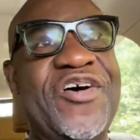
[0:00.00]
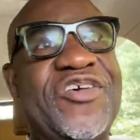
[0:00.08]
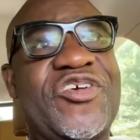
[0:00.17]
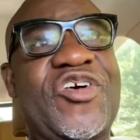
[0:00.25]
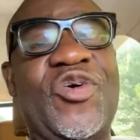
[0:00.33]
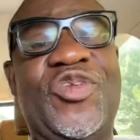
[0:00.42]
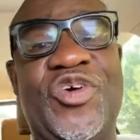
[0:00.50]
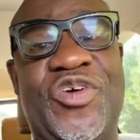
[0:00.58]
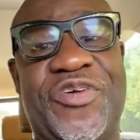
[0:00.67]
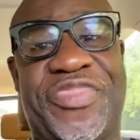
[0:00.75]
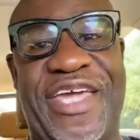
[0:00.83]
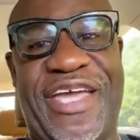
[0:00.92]
So go do
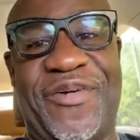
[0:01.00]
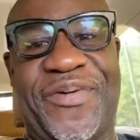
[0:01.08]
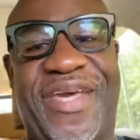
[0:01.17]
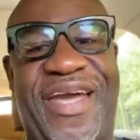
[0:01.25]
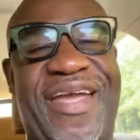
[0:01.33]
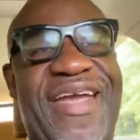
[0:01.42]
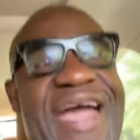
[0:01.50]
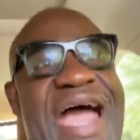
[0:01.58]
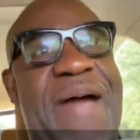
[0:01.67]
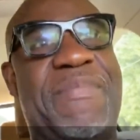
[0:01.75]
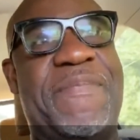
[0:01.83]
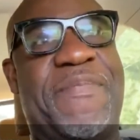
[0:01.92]
your thing, okay?
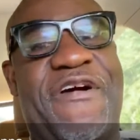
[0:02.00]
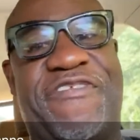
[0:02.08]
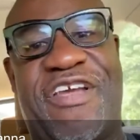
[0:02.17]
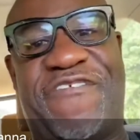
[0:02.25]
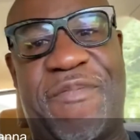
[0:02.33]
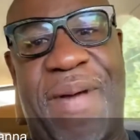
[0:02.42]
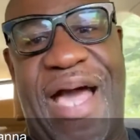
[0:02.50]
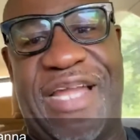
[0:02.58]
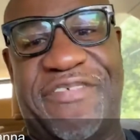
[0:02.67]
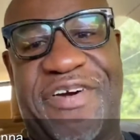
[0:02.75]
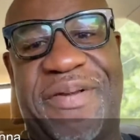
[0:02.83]
Happy birthday from Oliver.